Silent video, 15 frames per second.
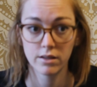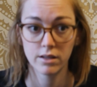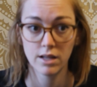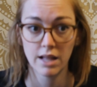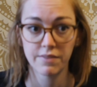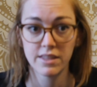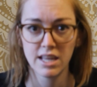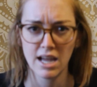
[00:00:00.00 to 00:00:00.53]

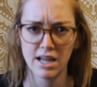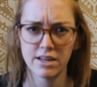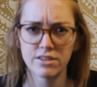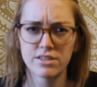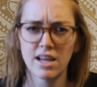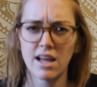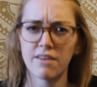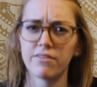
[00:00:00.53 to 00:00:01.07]
at the
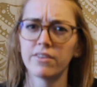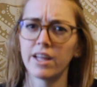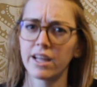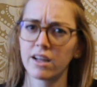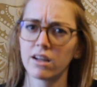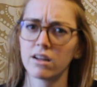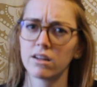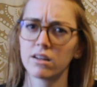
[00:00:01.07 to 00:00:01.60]
end, have
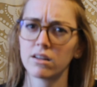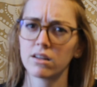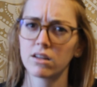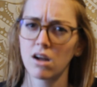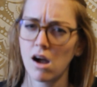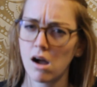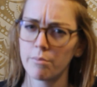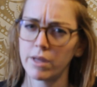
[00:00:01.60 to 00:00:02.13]
like
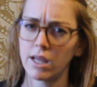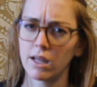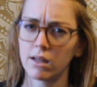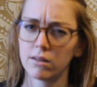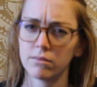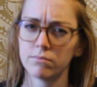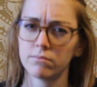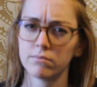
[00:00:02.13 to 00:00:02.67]

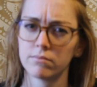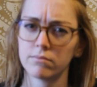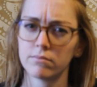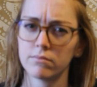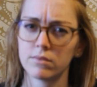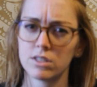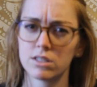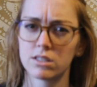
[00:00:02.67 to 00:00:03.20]
calming
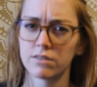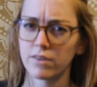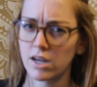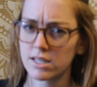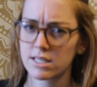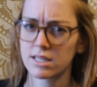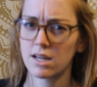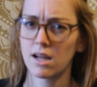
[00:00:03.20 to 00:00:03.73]

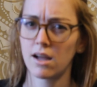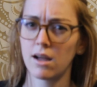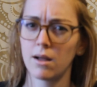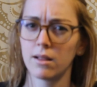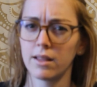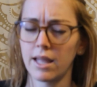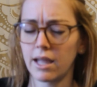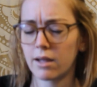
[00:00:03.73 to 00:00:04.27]

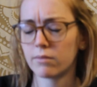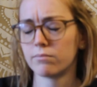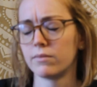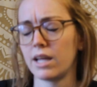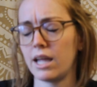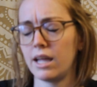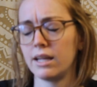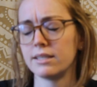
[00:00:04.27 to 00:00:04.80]
savasana, like
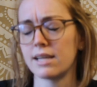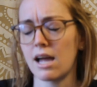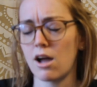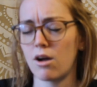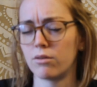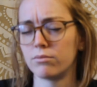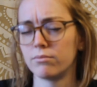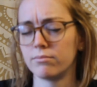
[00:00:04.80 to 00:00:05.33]
laying
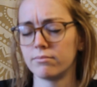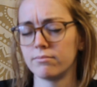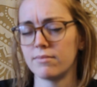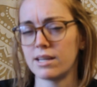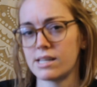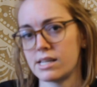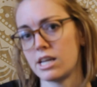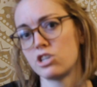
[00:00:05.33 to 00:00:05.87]
down
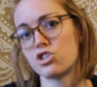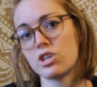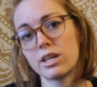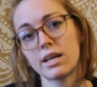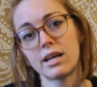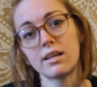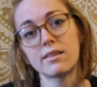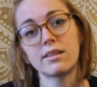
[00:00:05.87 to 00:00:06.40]

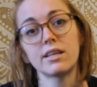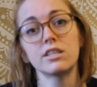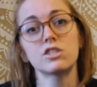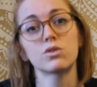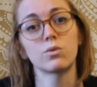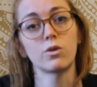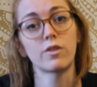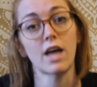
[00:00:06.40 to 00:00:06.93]
meditation kind of thing.
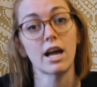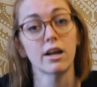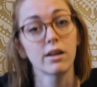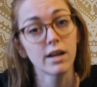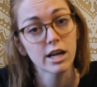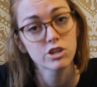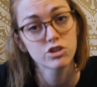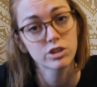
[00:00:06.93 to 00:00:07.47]
So well, that
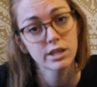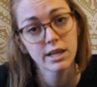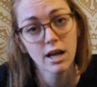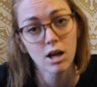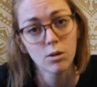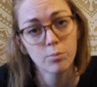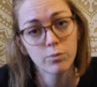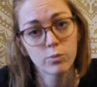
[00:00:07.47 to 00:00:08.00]
can actually
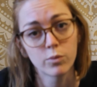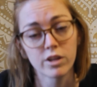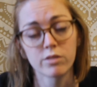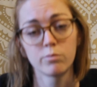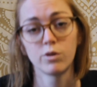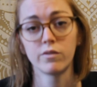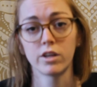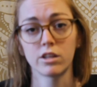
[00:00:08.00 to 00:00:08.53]
help with
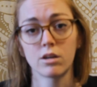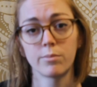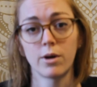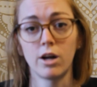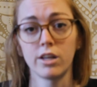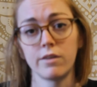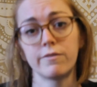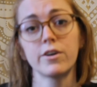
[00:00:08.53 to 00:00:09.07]
moving their
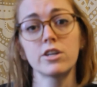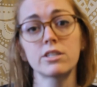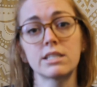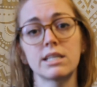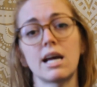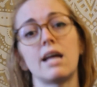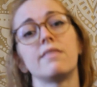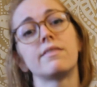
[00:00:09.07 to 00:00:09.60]
body
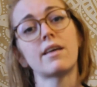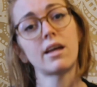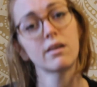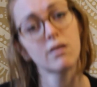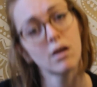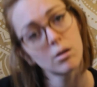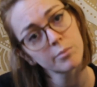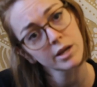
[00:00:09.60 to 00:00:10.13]
first and
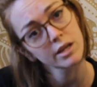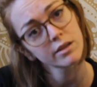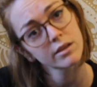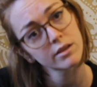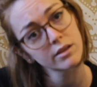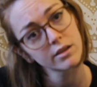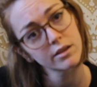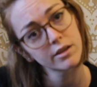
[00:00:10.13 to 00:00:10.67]
then calming
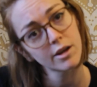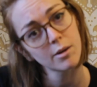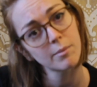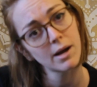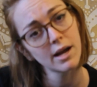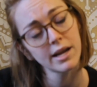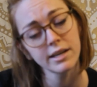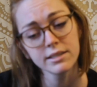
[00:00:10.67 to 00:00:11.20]
their
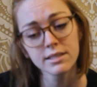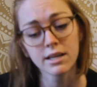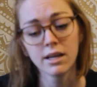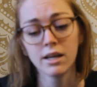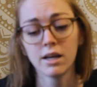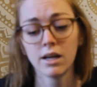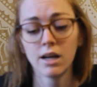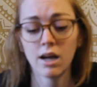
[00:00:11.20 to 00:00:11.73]
mind,
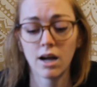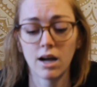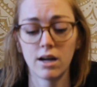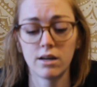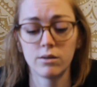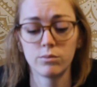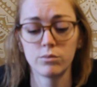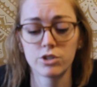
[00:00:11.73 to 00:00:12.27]

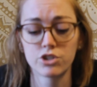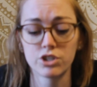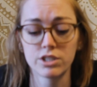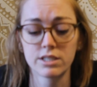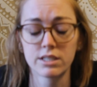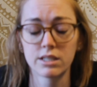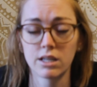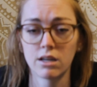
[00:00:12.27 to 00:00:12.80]
which
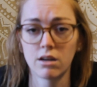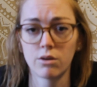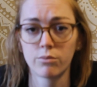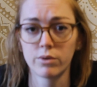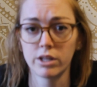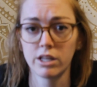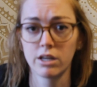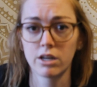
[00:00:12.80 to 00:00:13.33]
is a
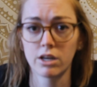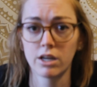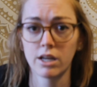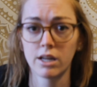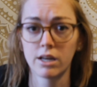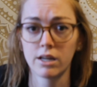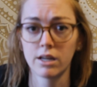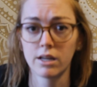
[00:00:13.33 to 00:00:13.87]
really
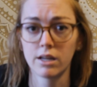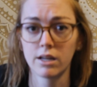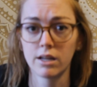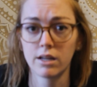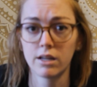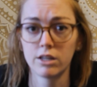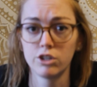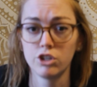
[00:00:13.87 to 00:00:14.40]
good
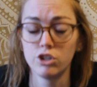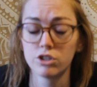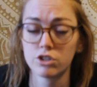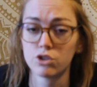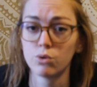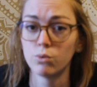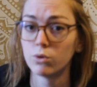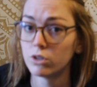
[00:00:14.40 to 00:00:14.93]

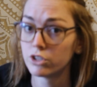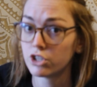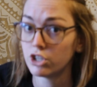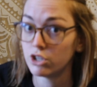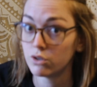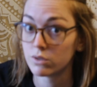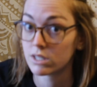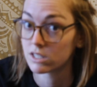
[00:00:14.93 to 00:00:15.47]
tool to
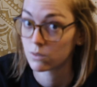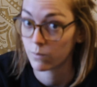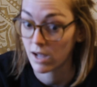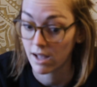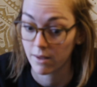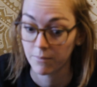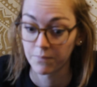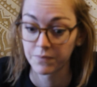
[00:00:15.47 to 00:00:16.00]
use as well.